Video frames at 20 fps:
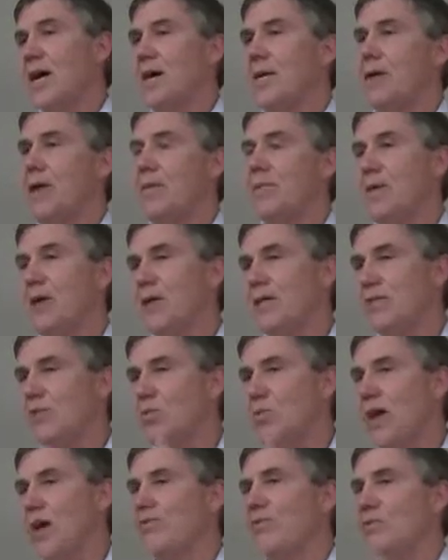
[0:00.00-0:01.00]
it means that
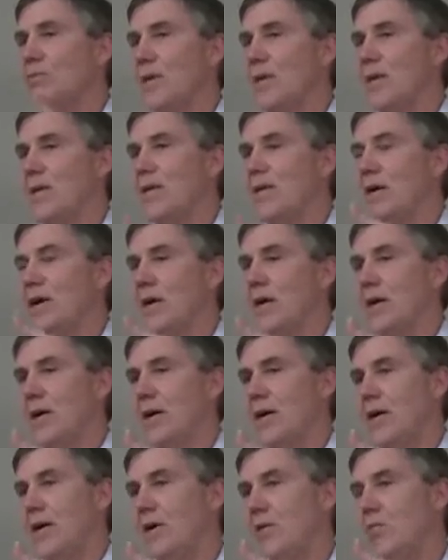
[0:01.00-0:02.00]
we have to be,
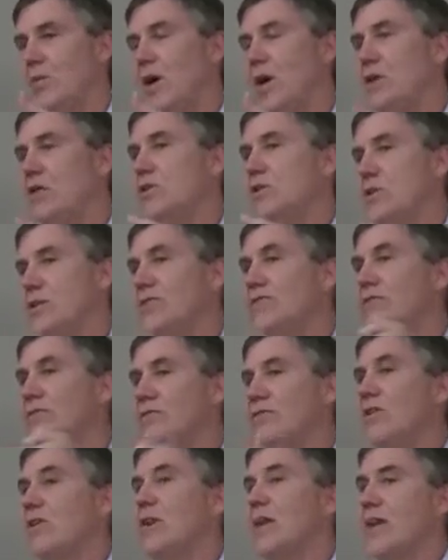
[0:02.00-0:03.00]
we go to
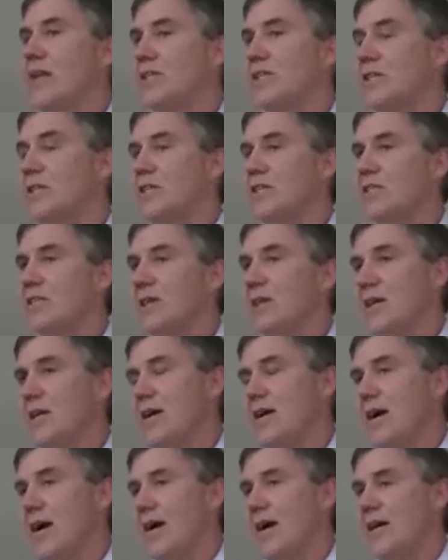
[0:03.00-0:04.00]
different financiers
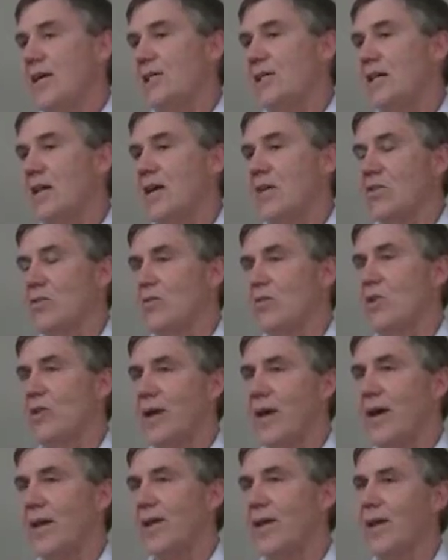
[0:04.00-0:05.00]
to get the
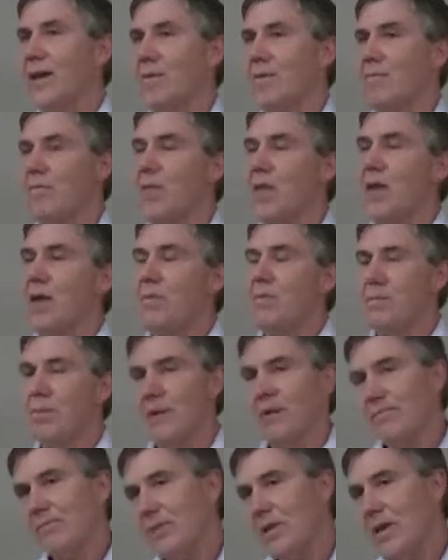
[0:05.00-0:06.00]
right outcome.
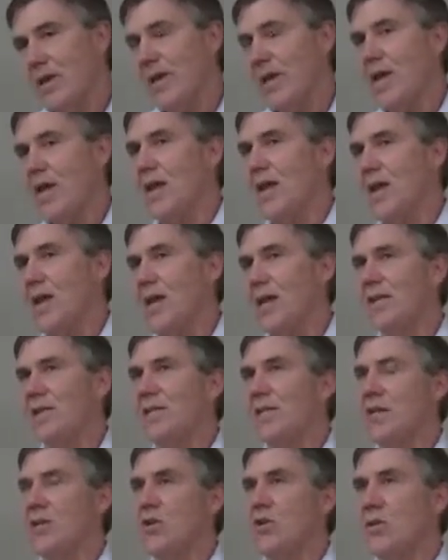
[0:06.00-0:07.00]
But
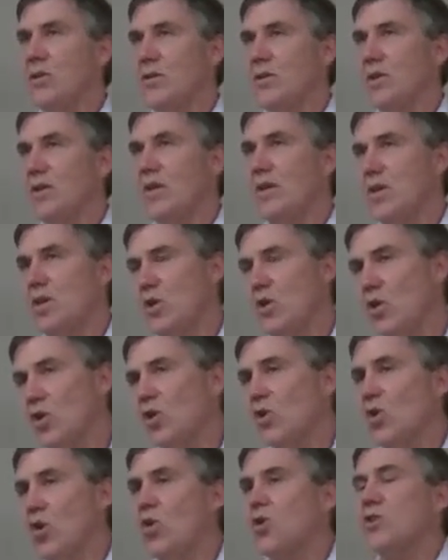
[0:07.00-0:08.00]
you're
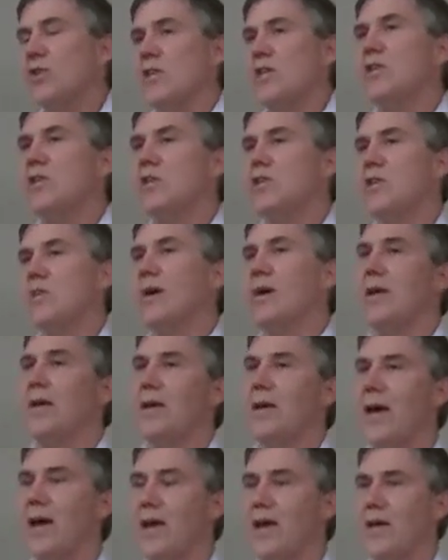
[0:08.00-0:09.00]
not locked into
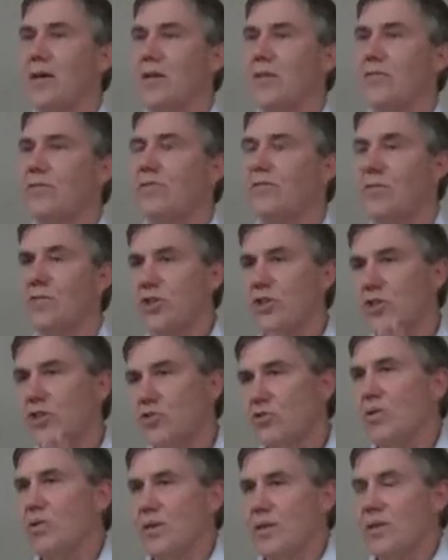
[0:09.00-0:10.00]
a very
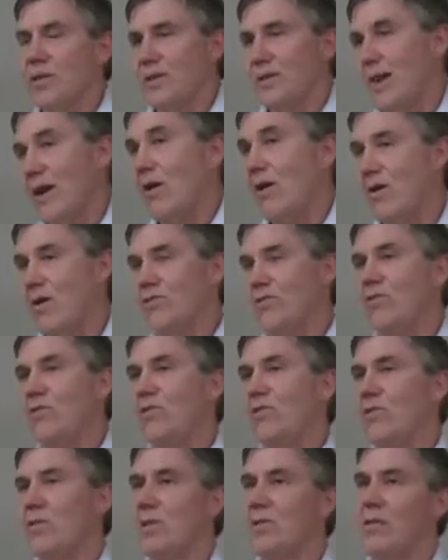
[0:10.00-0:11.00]
strict, narrow
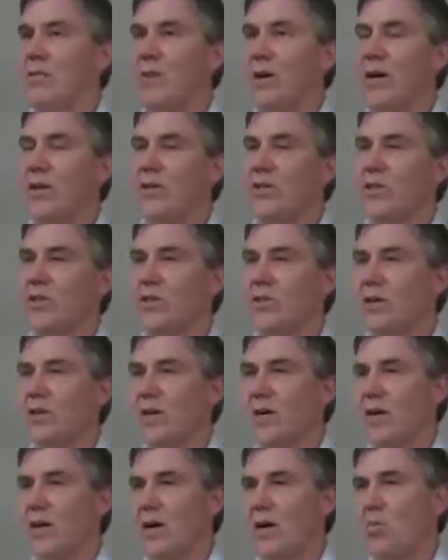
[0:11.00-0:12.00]
view that the majors
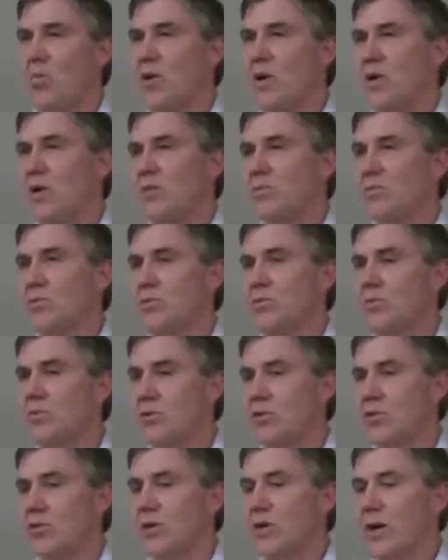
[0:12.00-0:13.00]
are wanting to
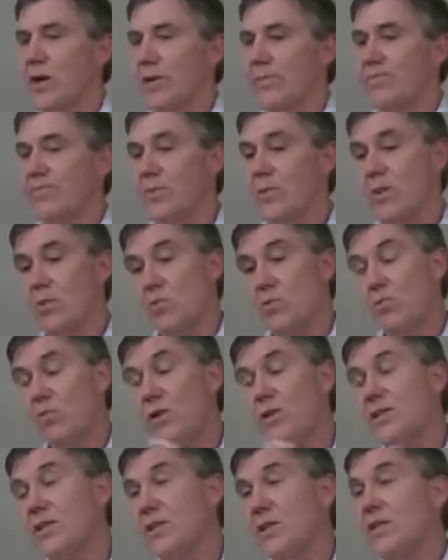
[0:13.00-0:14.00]
portray. We
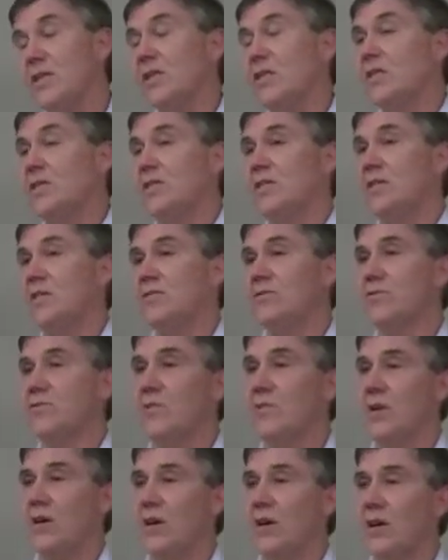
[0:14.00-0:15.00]
recently did a deal
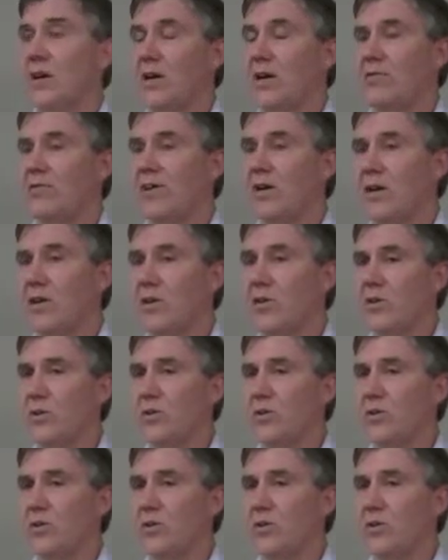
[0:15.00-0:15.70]
for a fellow